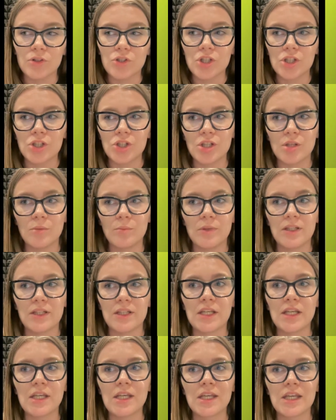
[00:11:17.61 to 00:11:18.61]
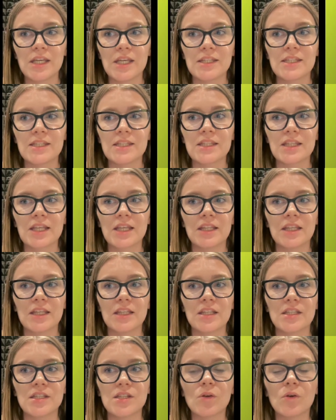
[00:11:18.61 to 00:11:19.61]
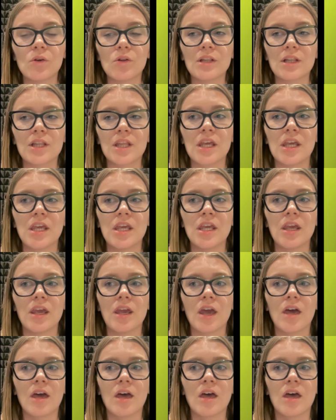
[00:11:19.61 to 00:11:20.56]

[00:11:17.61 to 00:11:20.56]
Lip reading: ChatGPT is that it is only